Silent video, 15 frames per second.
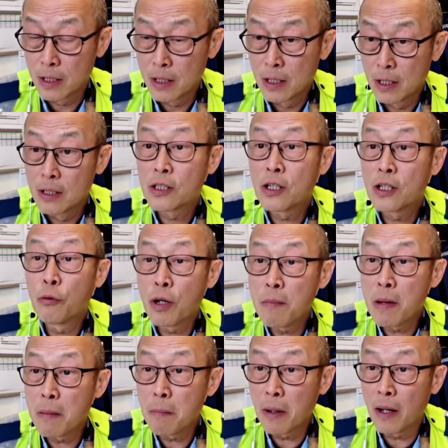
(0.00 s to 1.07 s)
So
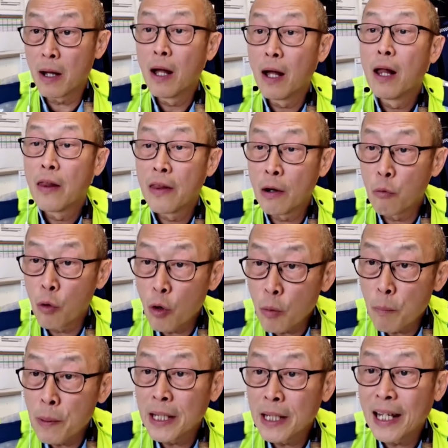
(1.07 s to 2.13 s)
remember, there will
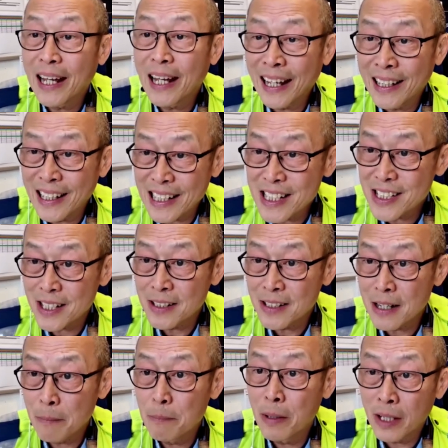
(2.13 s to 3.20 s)
be an incident
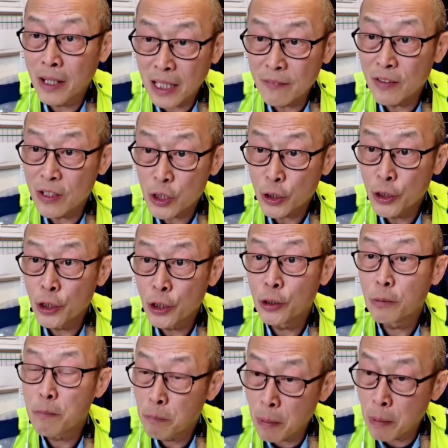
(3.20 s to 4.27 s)
number given to you
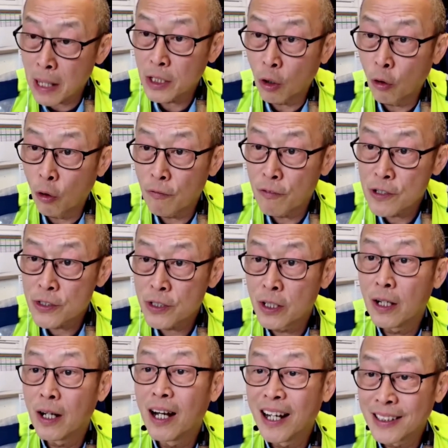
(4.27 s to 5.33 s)
by the officer
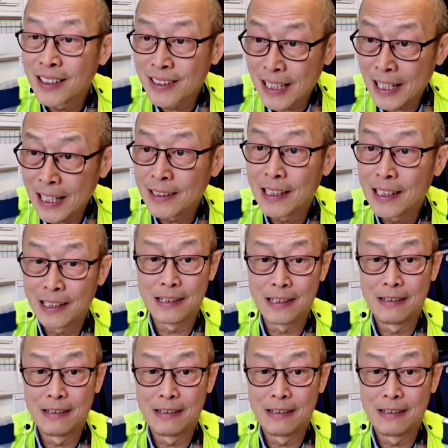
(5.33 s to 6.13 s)
attended.